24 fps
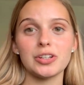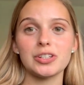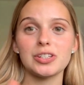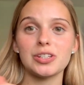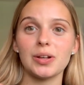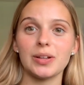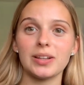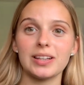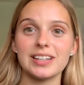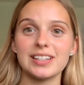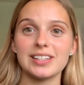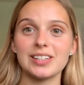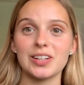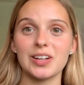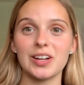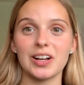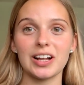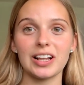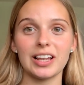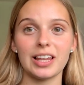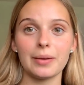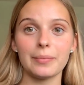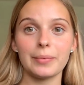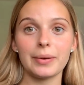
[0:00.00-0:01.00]
so I'll insert a
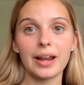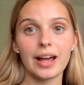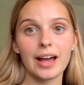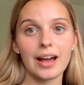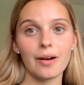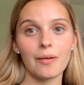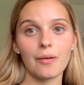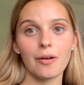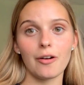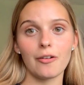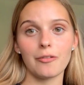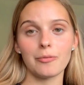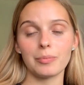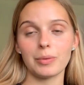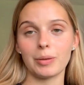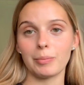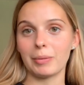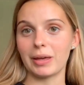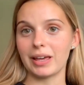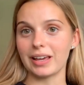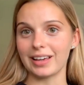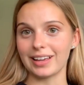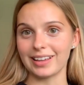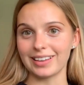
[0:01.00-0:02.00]
clip now of me
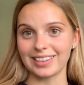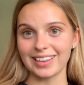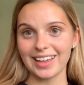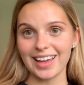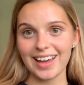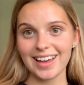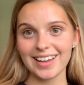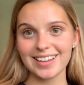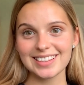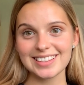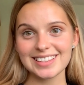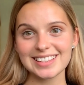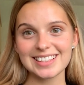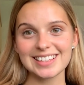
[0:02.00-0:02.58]
making that